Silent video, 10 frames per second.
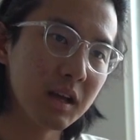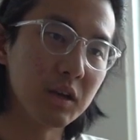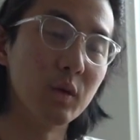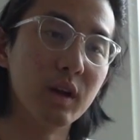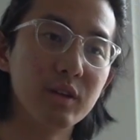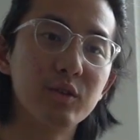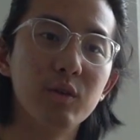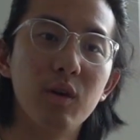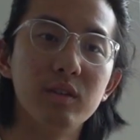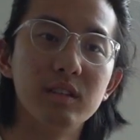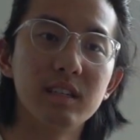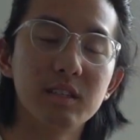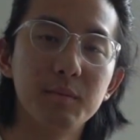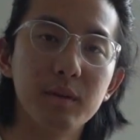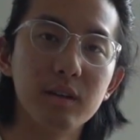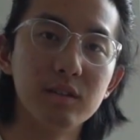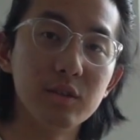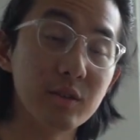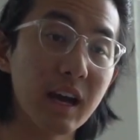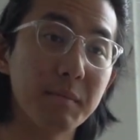you learn through all this experience,
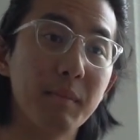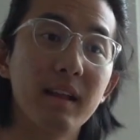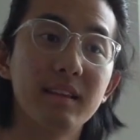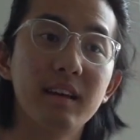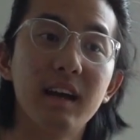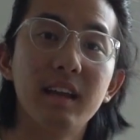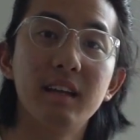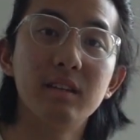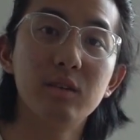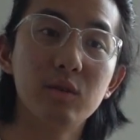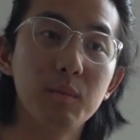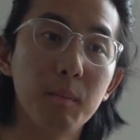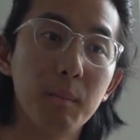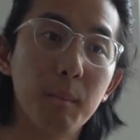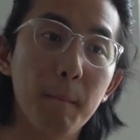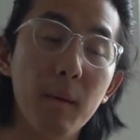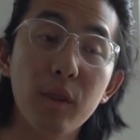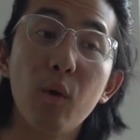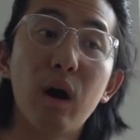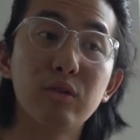you get better at it, you
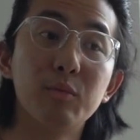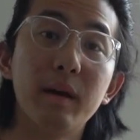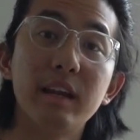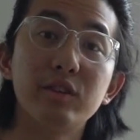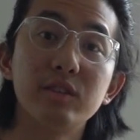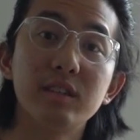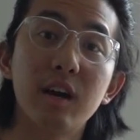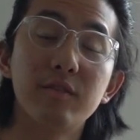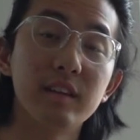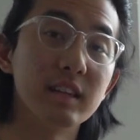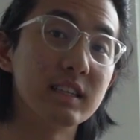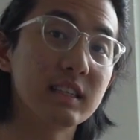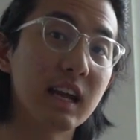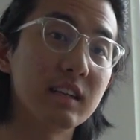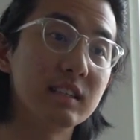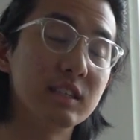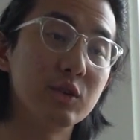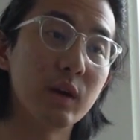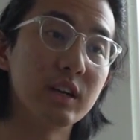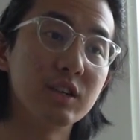know how to manage yourself in this kind of
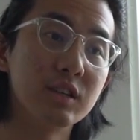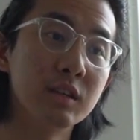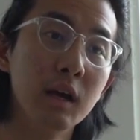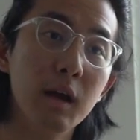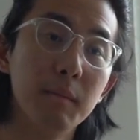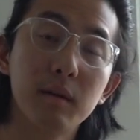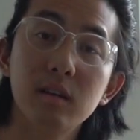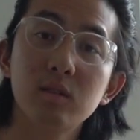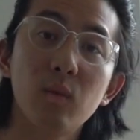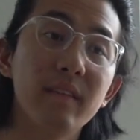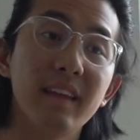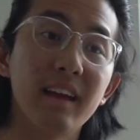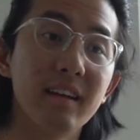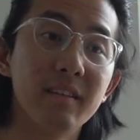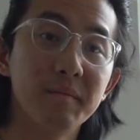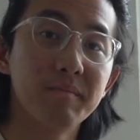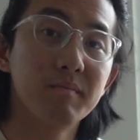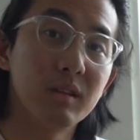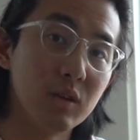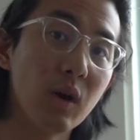situation, because one day
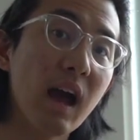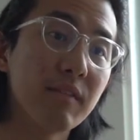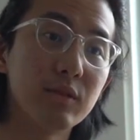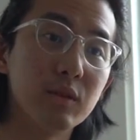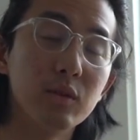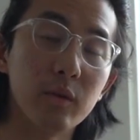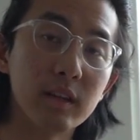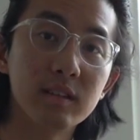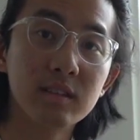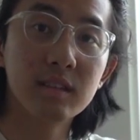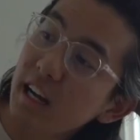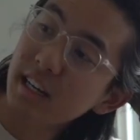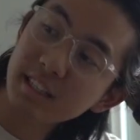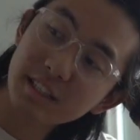you have to do it. I kind